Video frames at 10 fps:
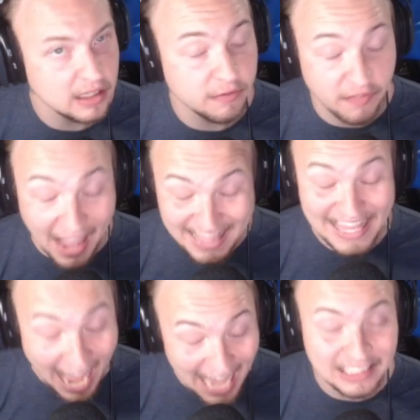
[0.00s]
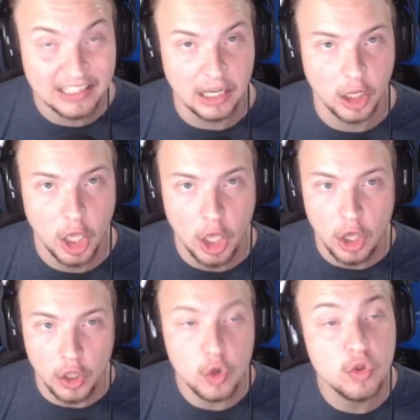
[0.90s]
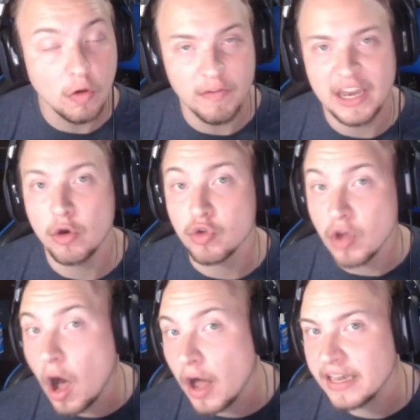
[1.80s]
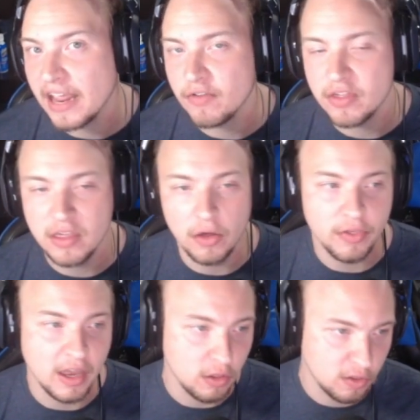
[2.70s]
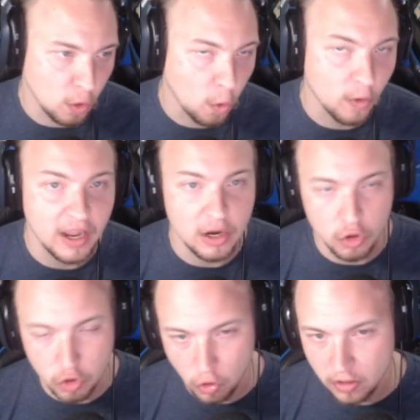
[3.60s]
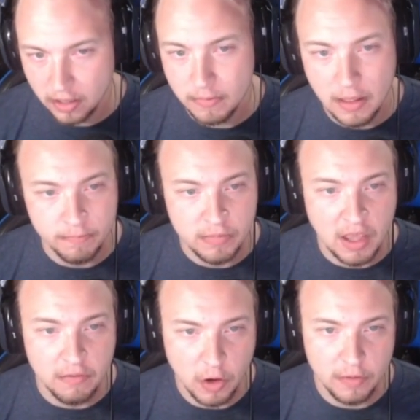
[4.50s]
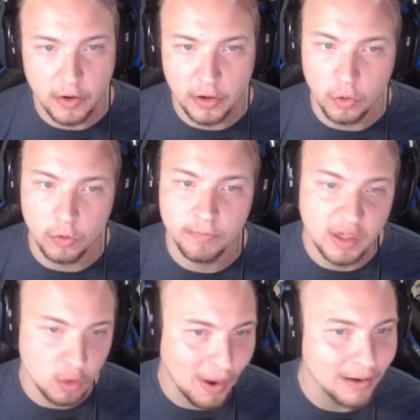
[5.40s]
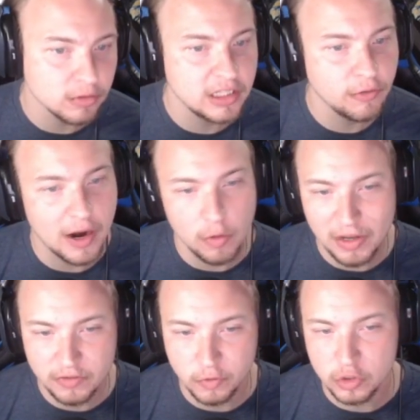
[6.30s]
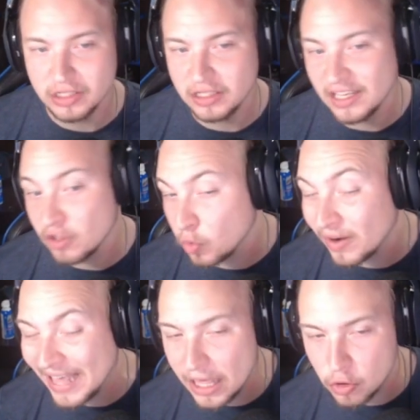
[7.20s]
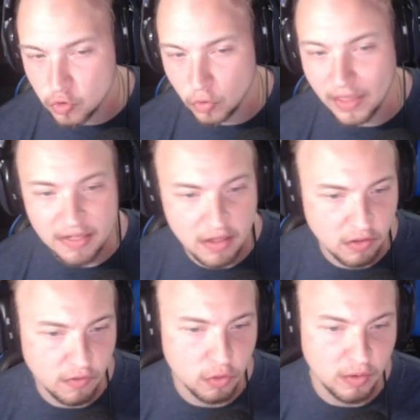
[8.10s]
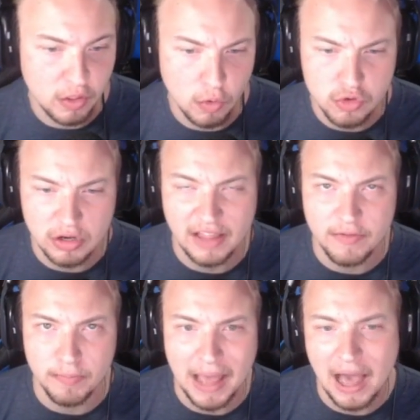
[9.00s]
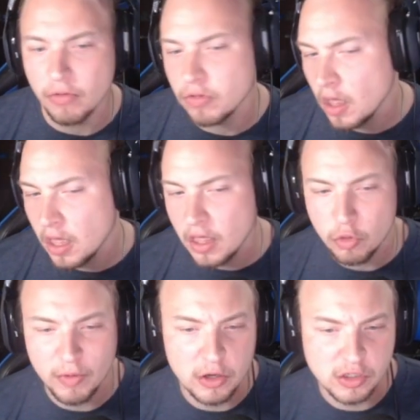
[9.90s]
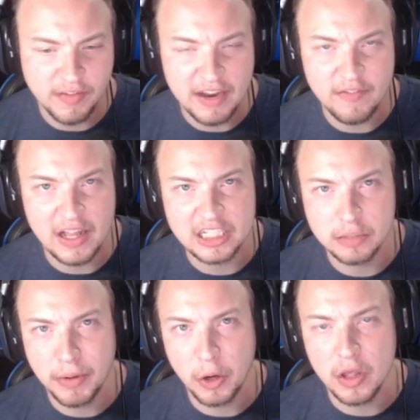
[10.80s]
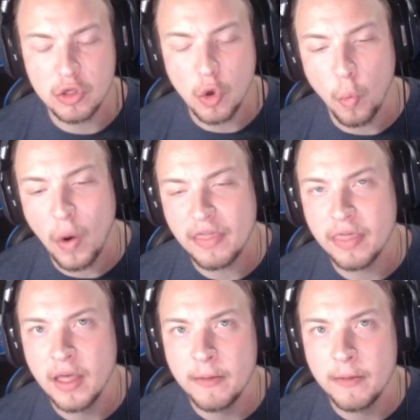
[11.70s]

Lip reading: fantastic YouTube videos on David Sills and his story and his journey. Very, very cool. He's a wide receiver out of West Virginia. He's 28 years old at 6'3", 211 pounds. 3 years of NFL experience with